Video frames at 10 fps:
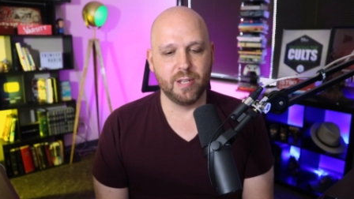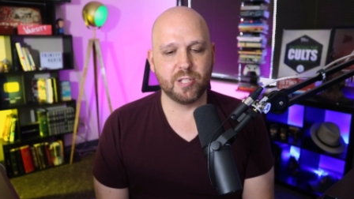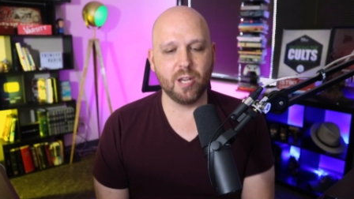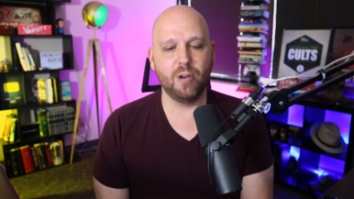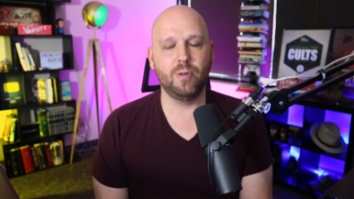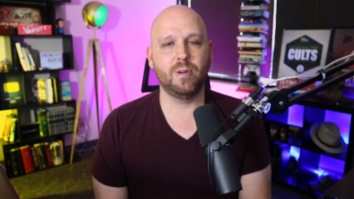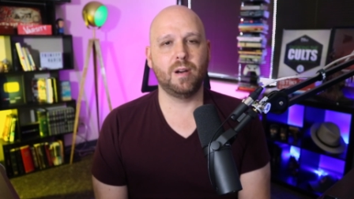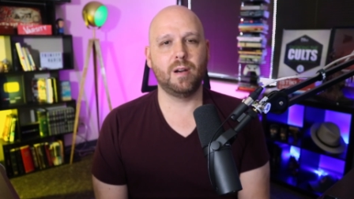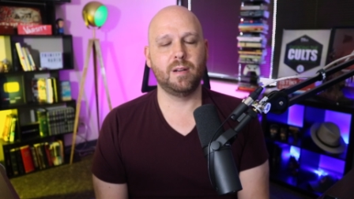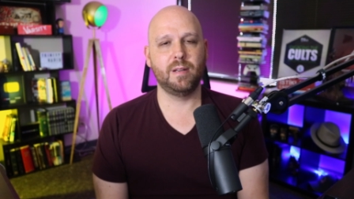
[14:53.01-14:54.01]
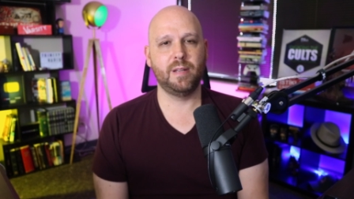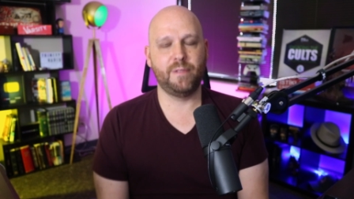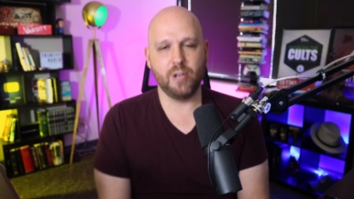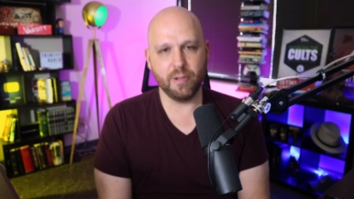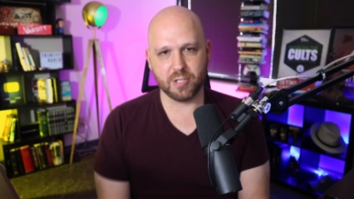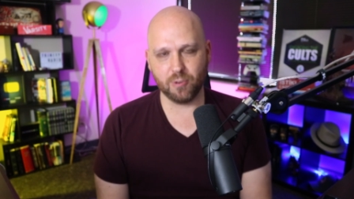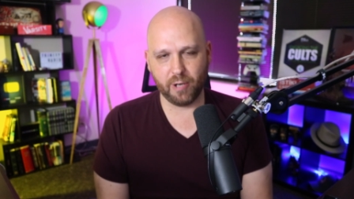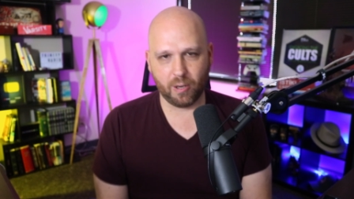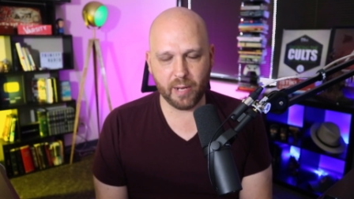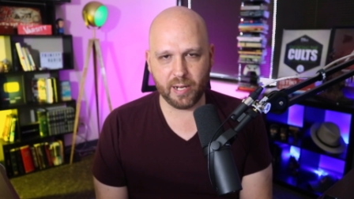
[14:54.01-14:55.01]
So if you know the
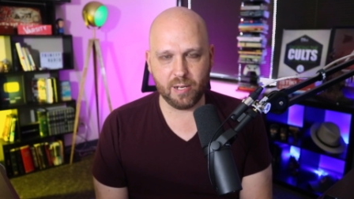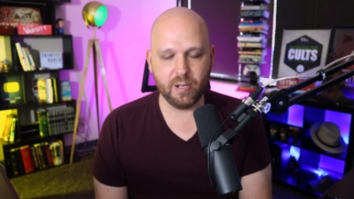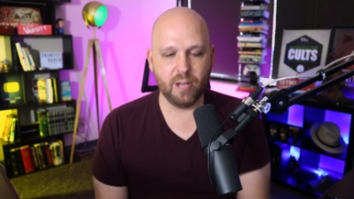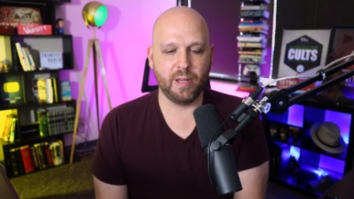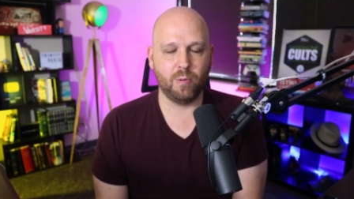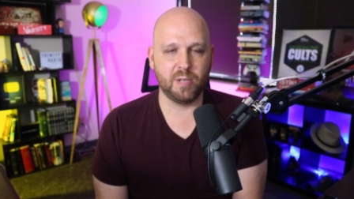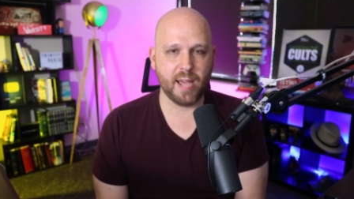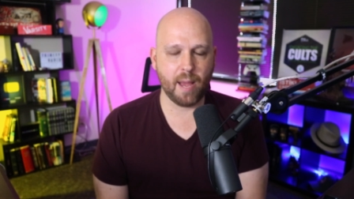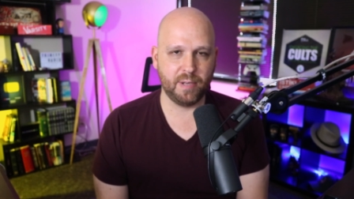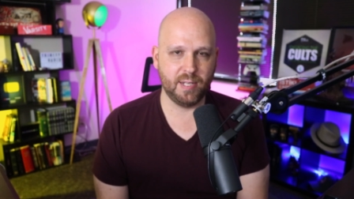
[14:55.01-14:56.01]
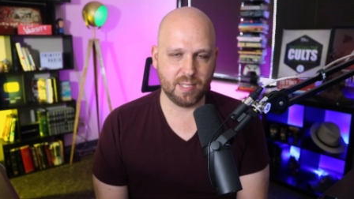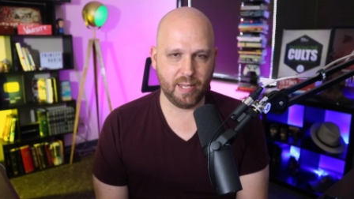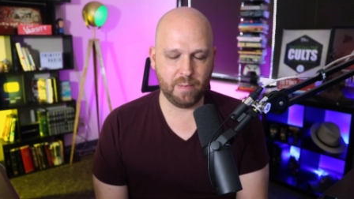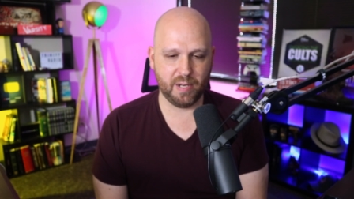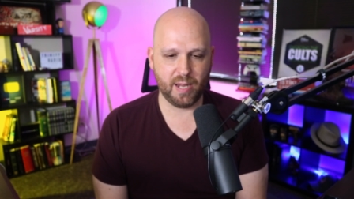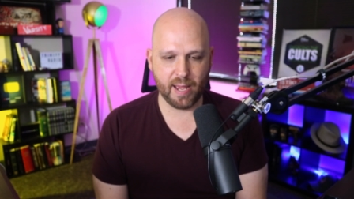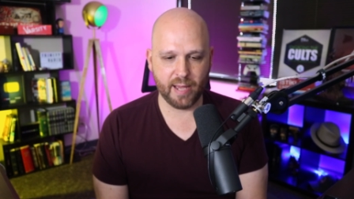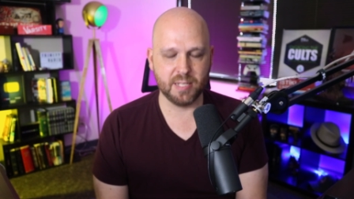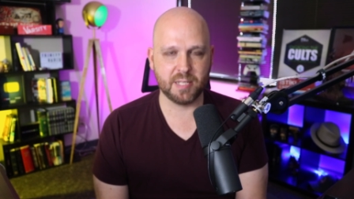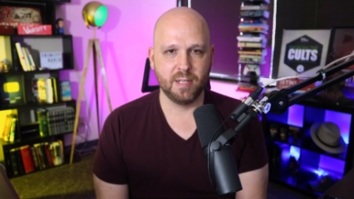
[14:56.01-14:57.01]
story already, you know that what's happened is Laban
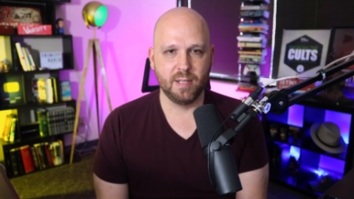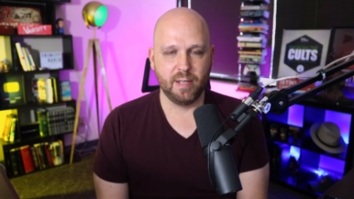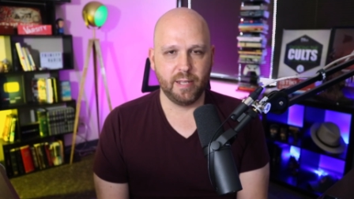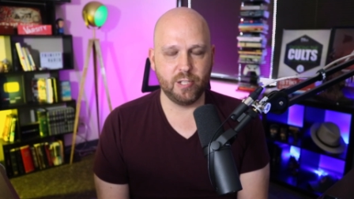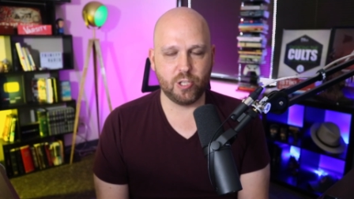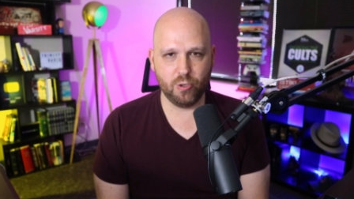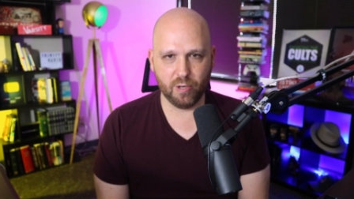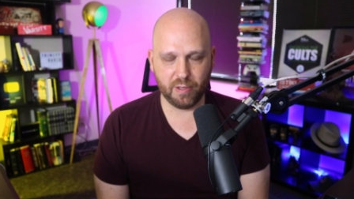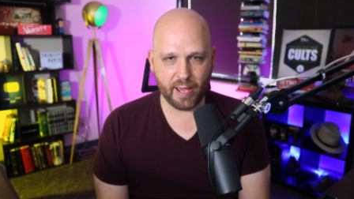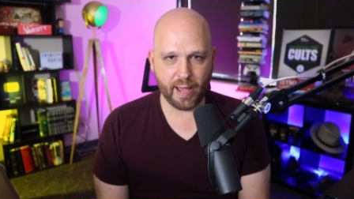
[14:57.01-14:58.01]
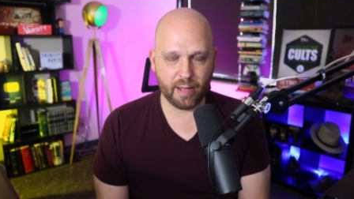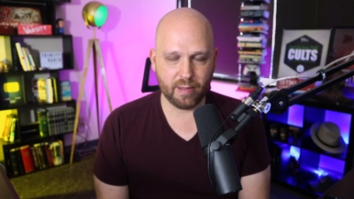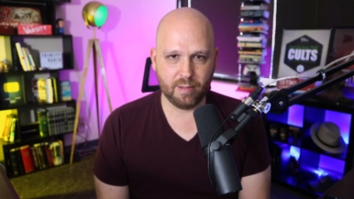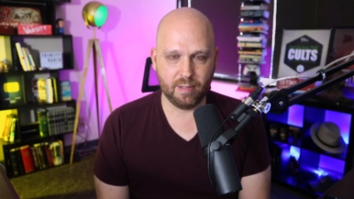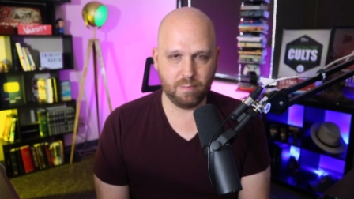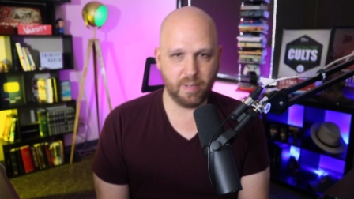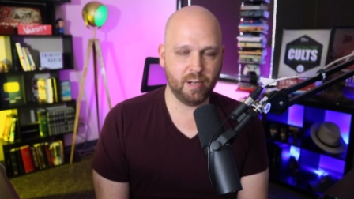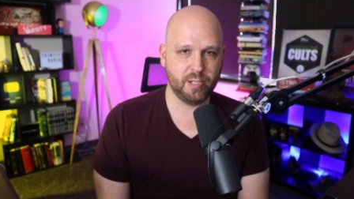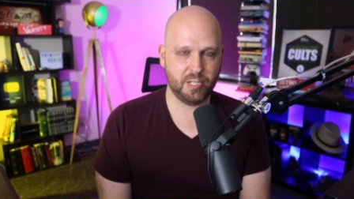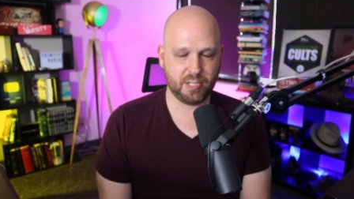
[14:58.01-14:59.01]
has ensured that the
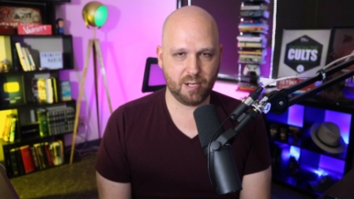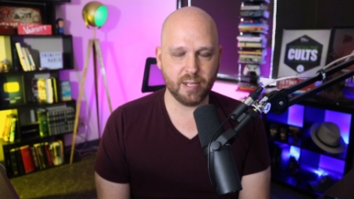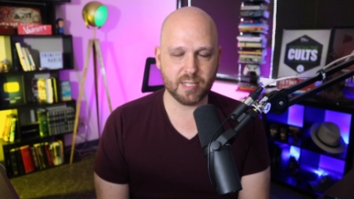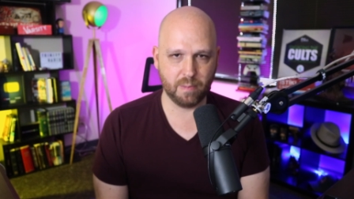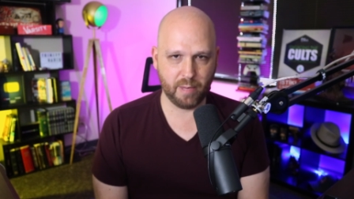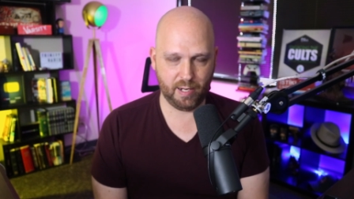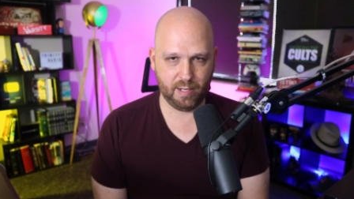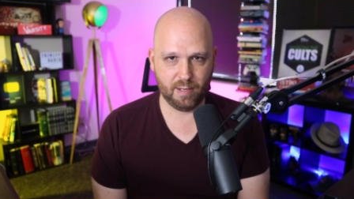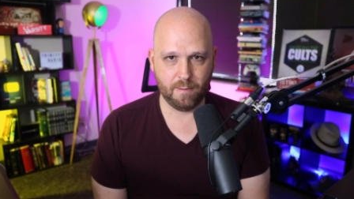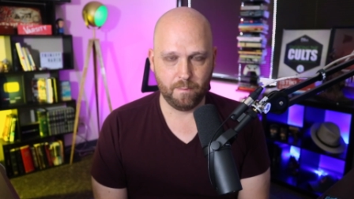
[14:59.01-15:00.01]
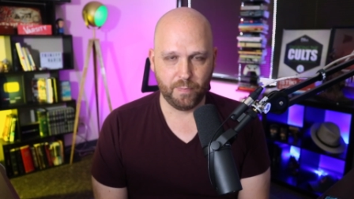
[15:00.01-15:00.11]
marriage is consummated